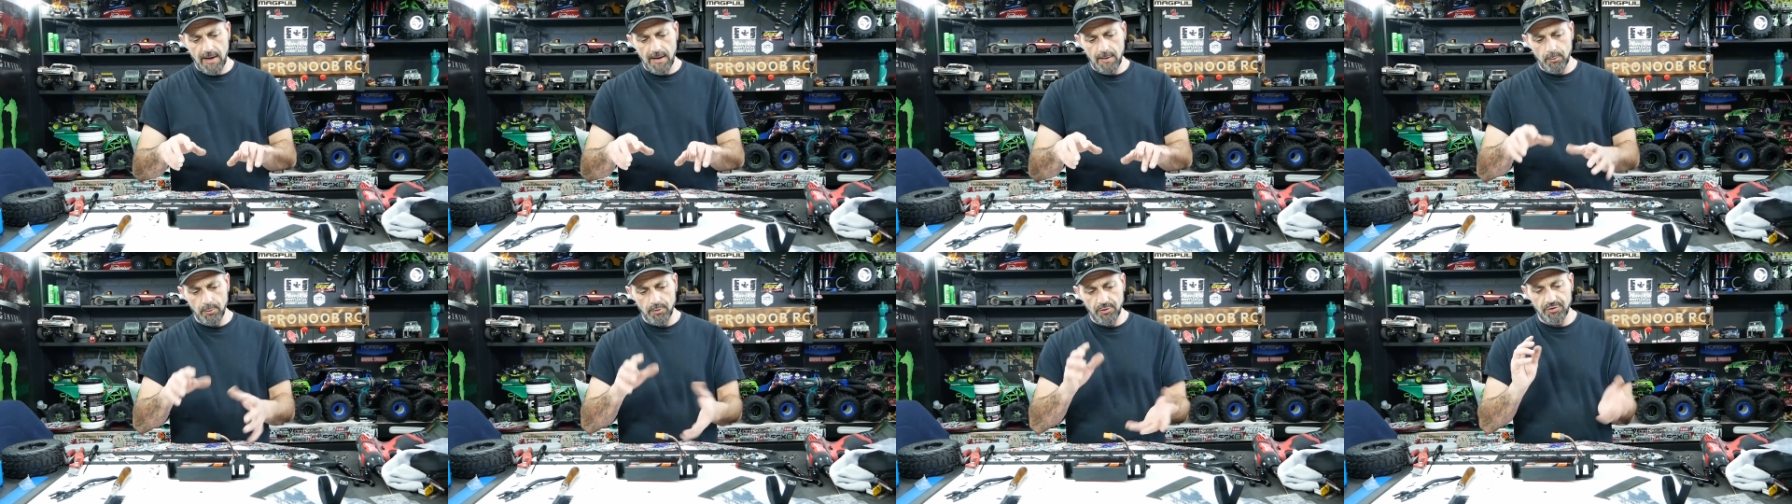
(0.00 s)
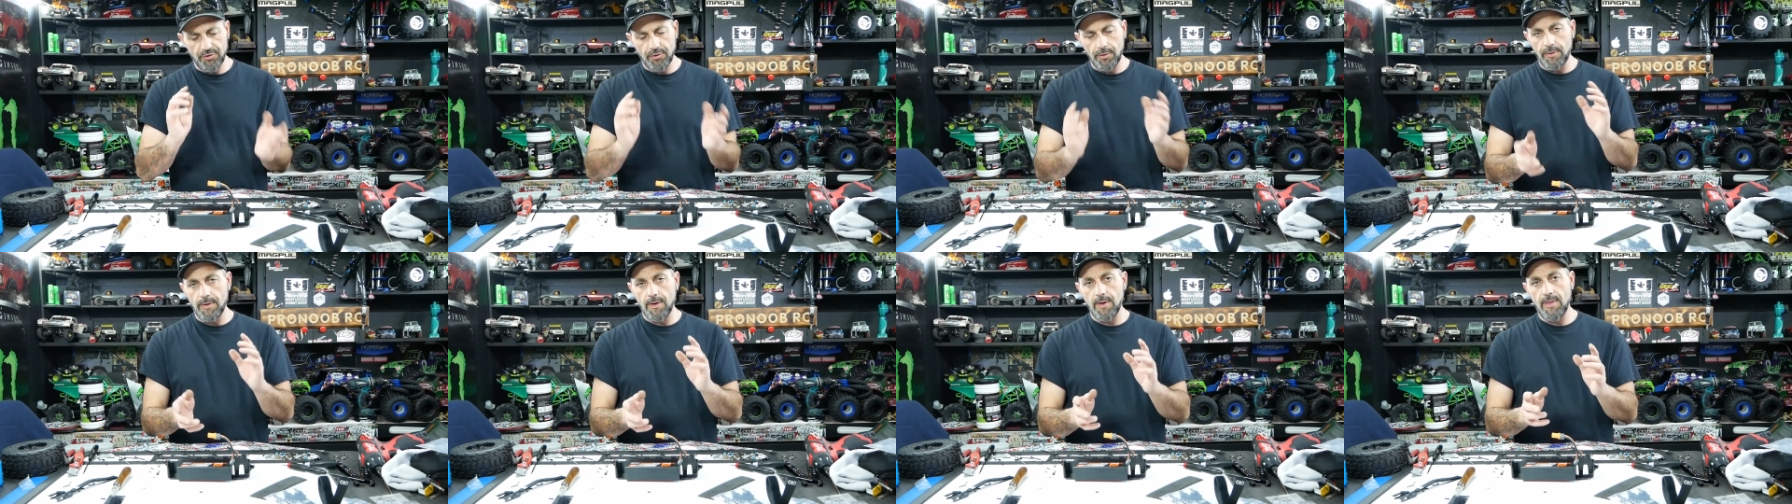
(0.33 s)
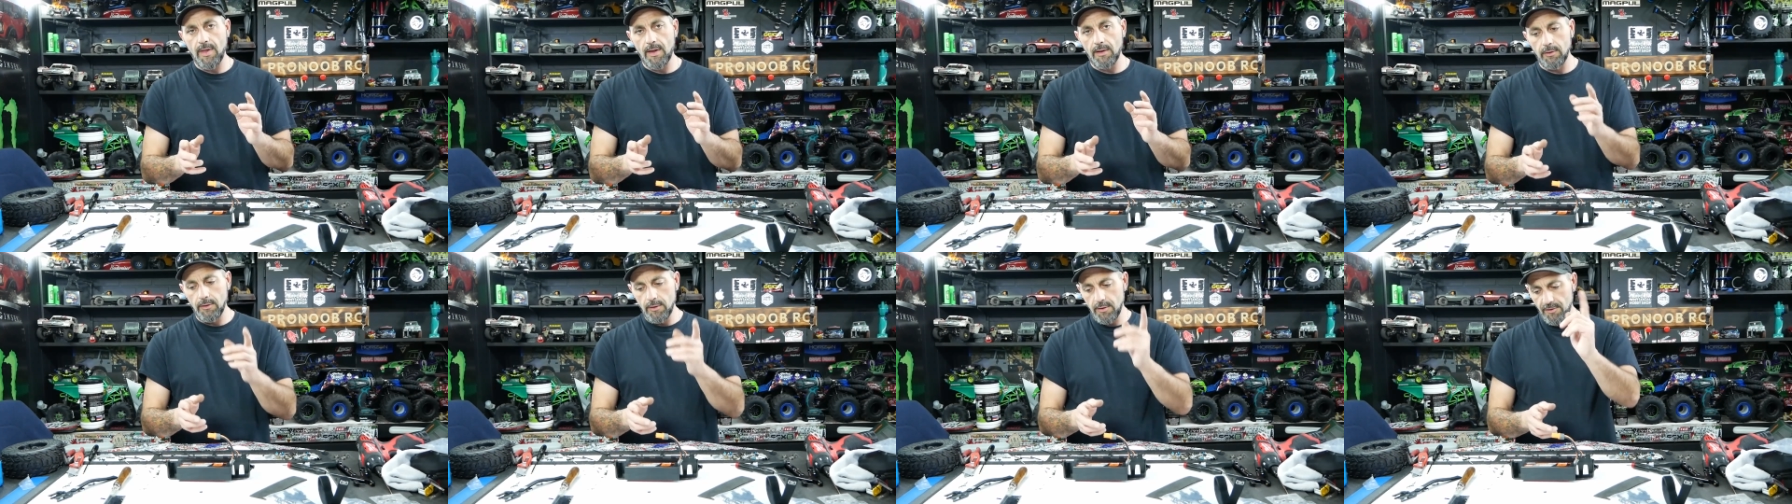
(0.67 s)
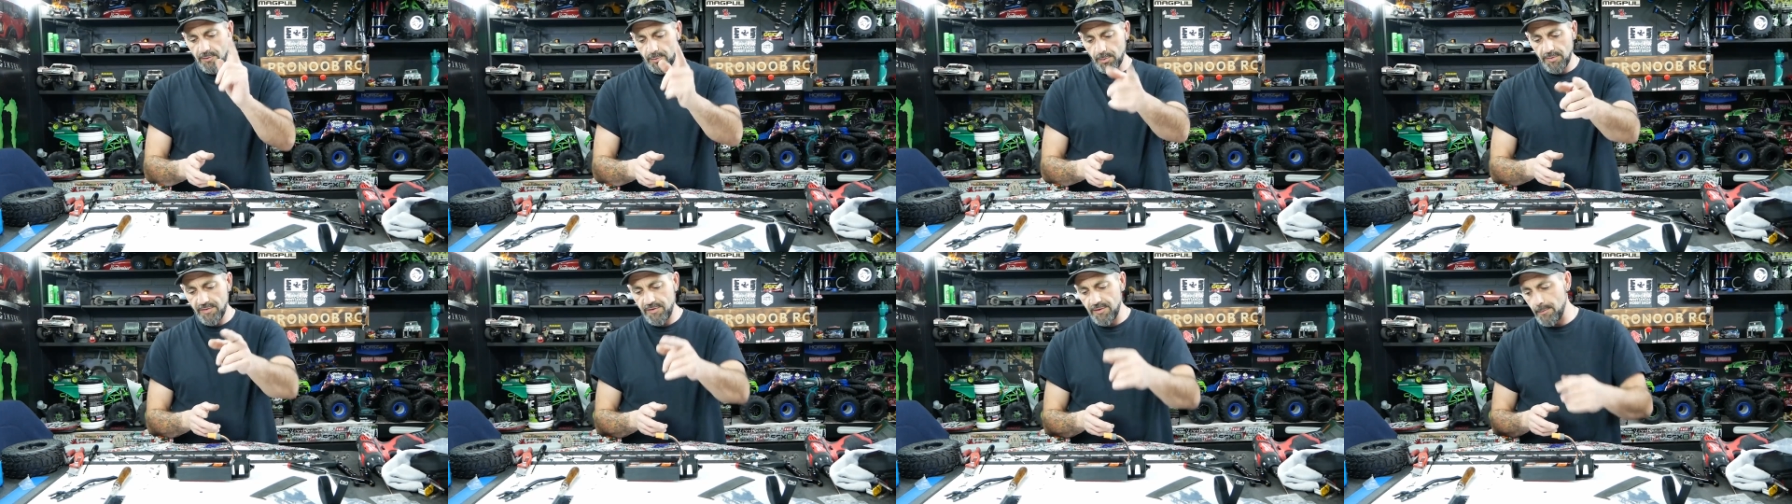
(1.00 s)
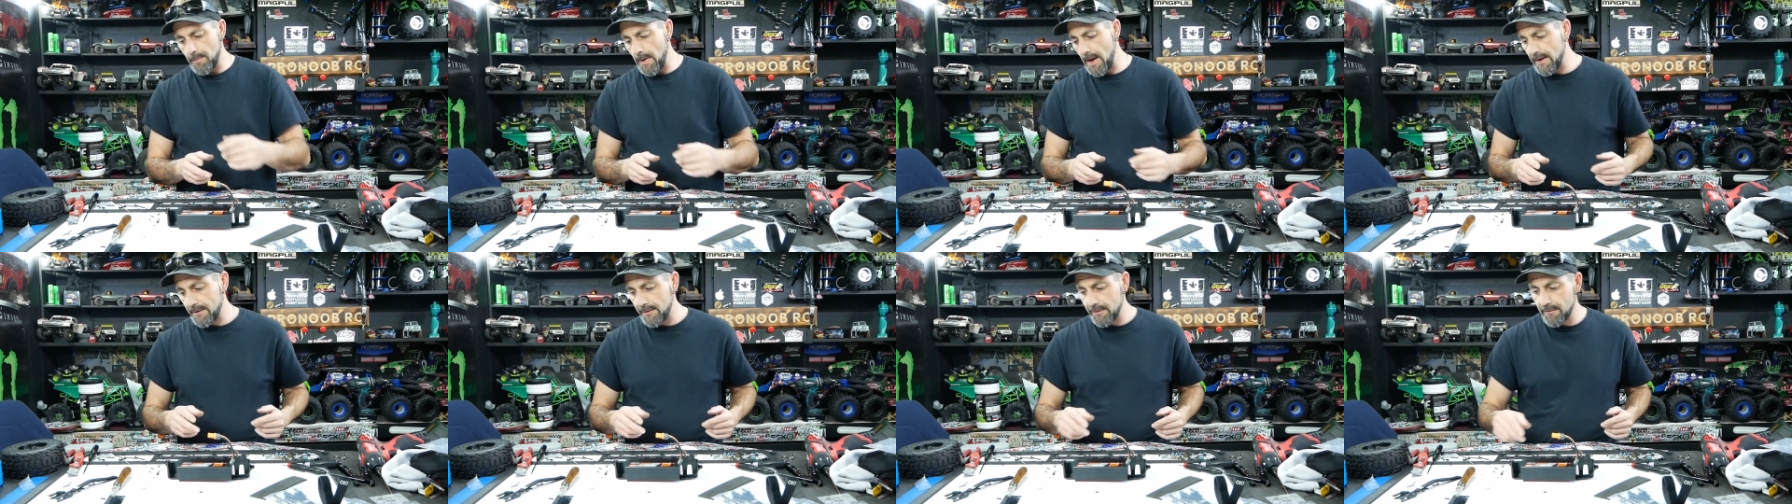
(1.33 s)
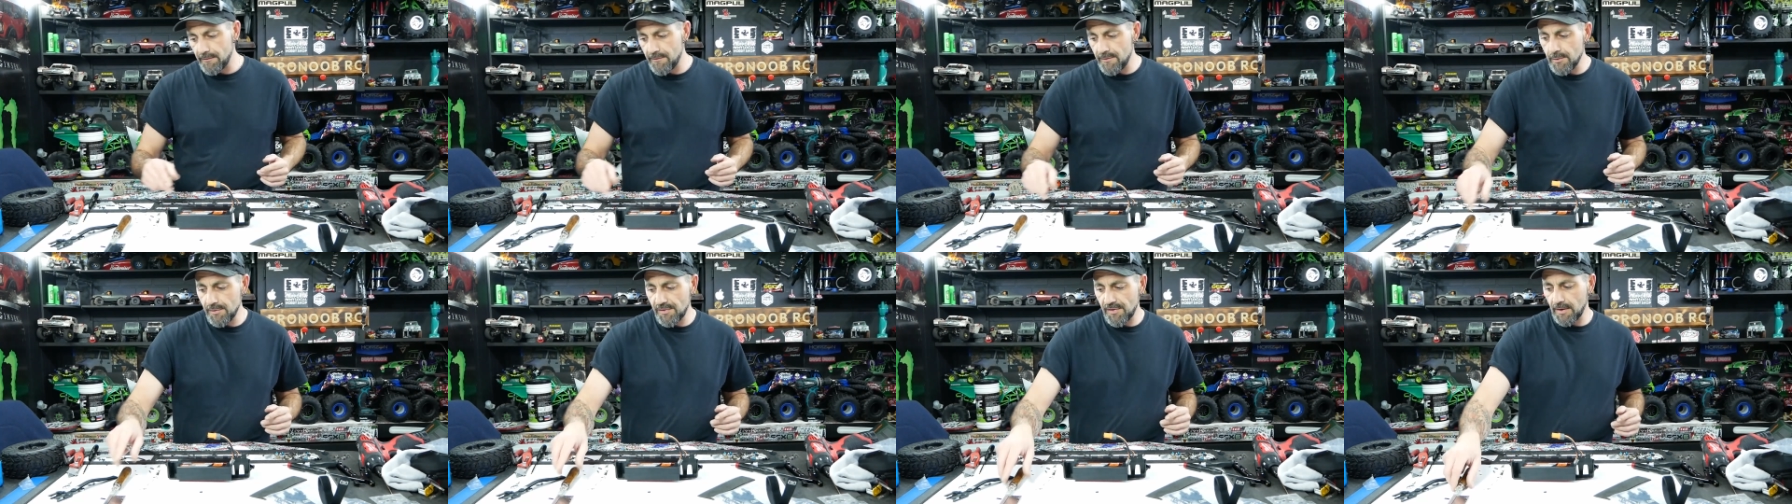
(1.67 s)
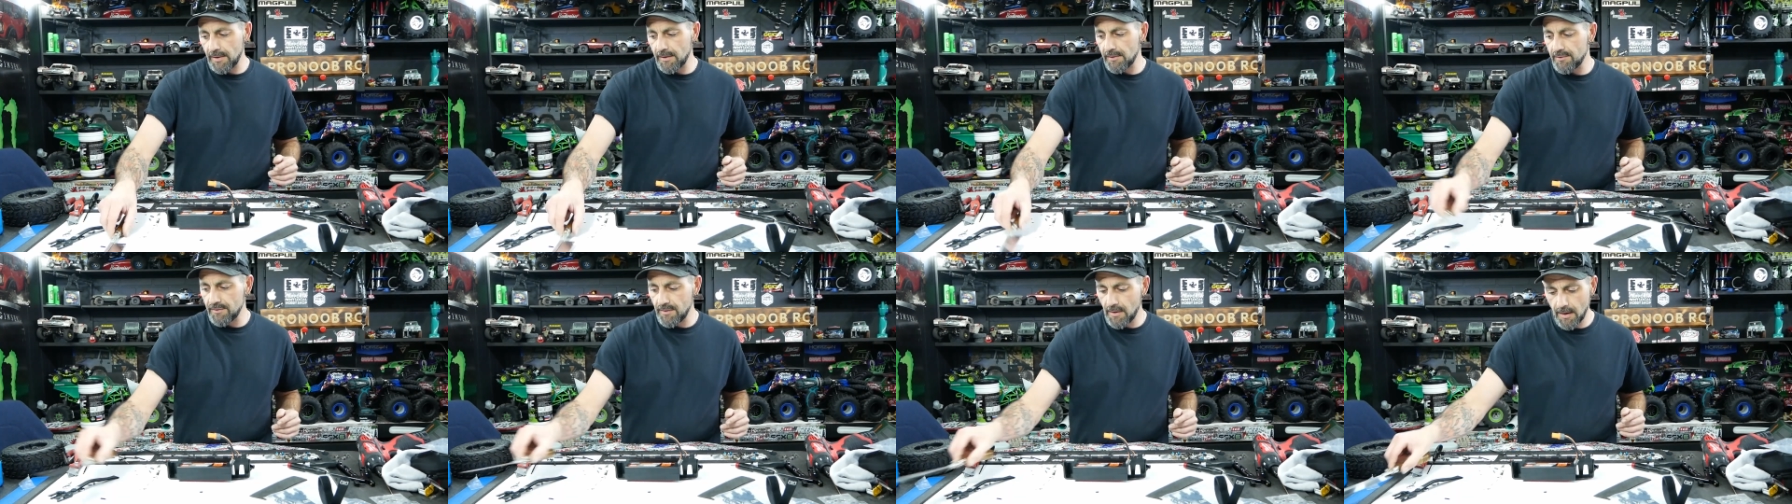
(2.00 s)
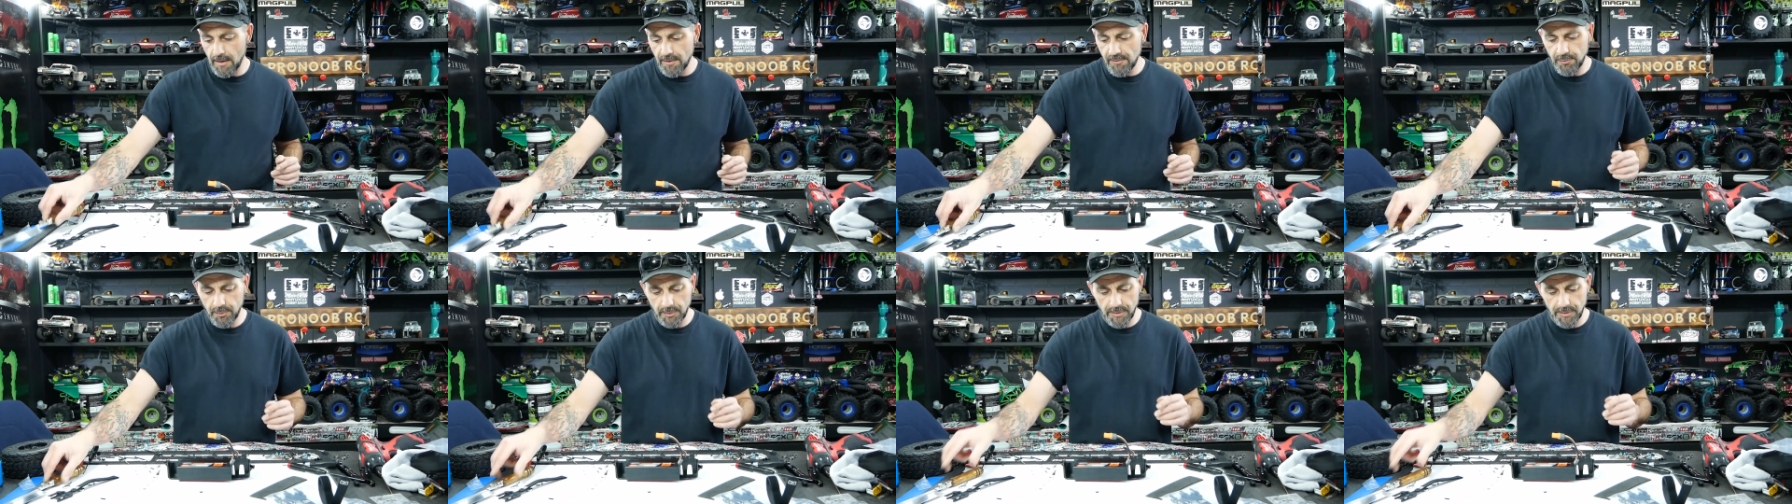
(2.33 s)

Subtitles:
and we'll show you how that looks. We'll see you back here in a few seconds, guys.